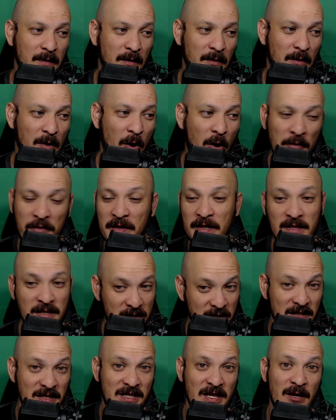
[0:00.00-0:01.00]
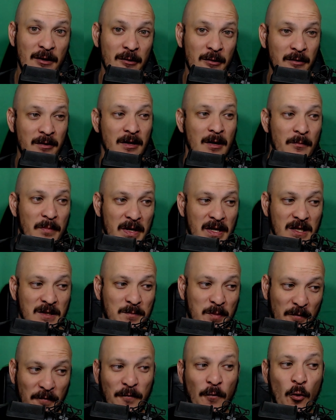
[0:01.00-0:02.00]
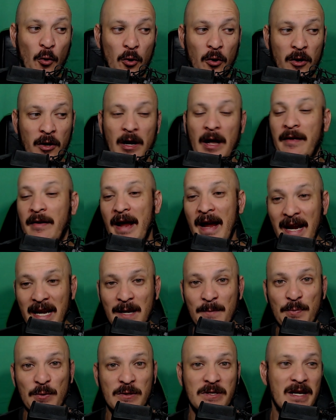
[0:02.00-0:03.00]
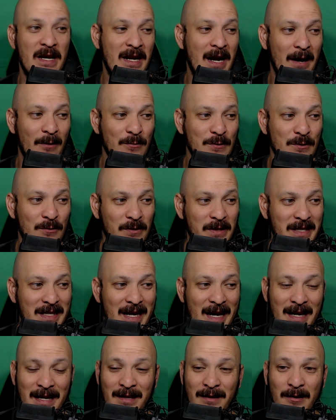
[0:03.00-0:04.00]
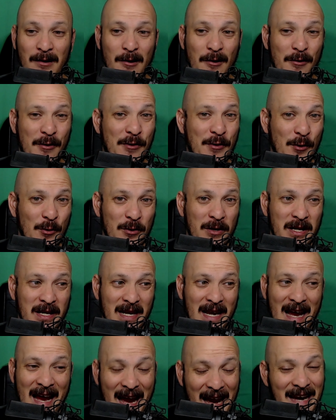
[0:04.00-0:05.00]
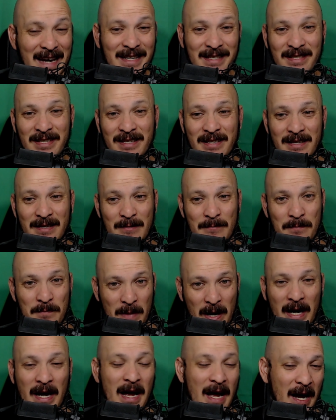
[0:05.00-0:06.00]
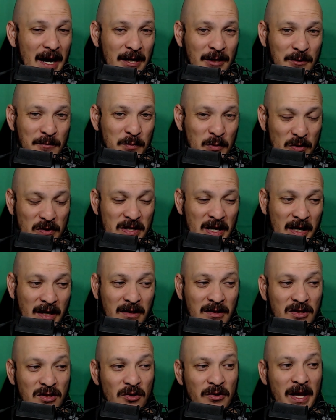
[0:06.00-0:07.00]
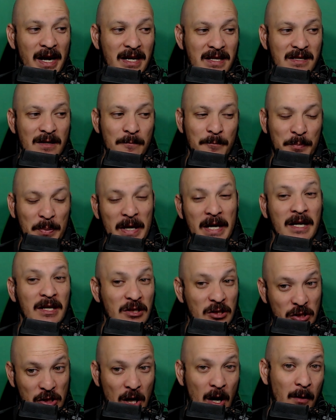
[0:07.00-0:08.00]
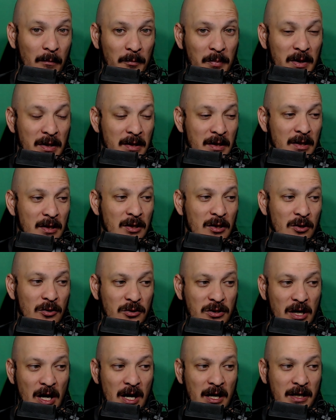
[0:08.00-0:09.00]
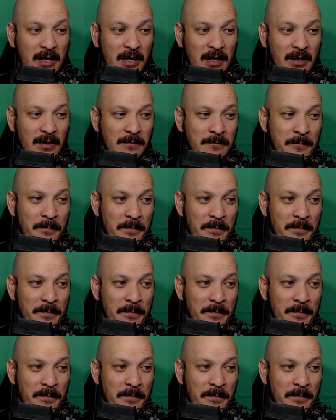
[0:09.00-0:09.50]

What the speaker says: All things considered, because before at 80%, I was only getting 38 mega hash per second. So that is a big jump. You're talking,